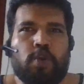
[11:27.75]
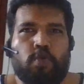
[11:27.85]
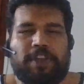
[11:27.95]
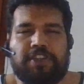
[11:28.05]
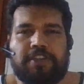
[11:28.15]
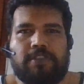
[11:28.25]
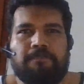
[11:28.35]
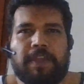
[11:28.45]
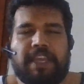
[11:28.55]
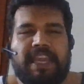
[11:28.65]
which is
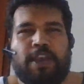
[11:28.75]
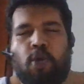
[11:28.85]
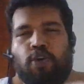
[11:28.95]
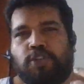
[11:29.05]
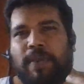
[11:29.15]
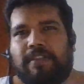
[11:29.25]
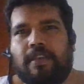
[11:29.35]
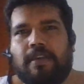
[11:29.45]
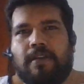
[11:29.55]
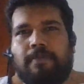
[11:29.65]
he goes with
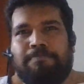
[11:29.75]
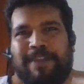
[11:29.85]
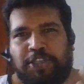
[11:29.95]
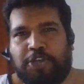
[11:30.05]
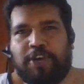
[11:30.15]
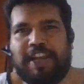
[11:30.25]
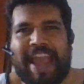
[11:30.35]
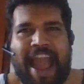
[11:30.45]
mystery